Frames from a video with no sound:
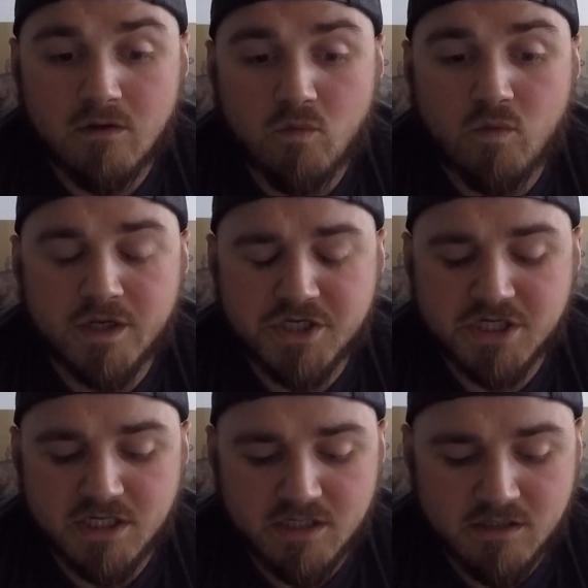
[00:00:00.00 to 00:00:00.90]

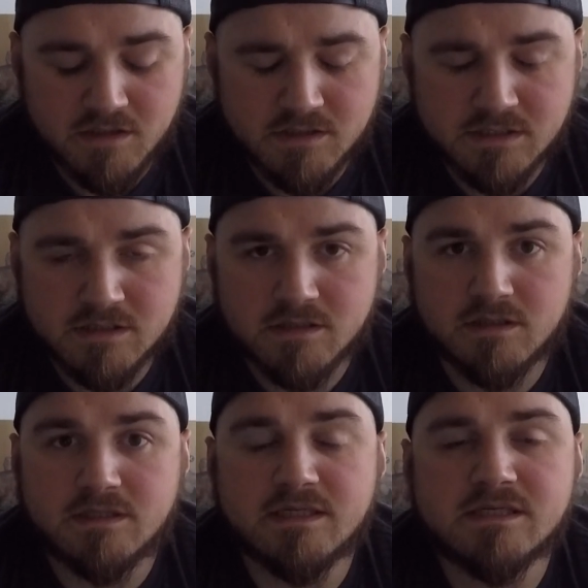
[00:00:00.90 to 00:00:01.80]
which is
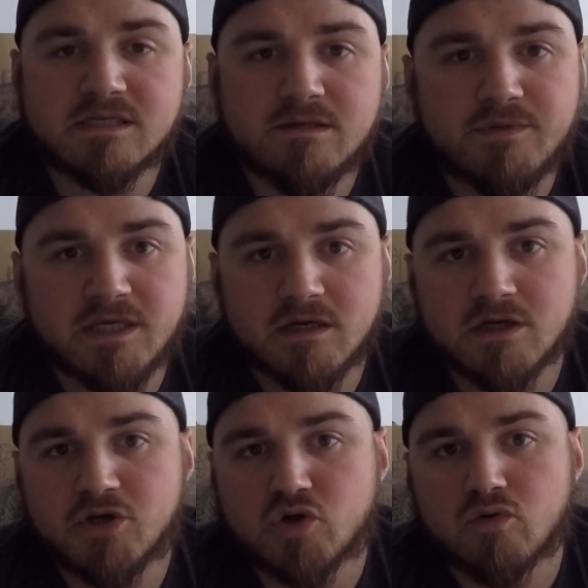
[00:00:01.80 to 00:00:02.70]
DC being
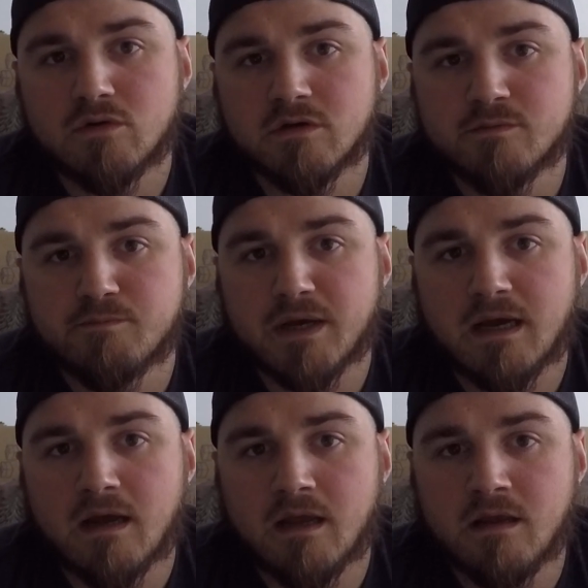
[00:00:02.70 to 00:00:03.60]
controlled
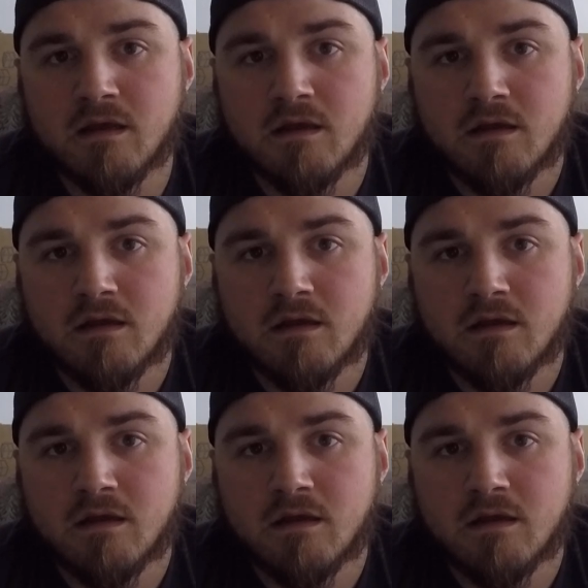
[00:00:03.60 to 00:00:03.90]
by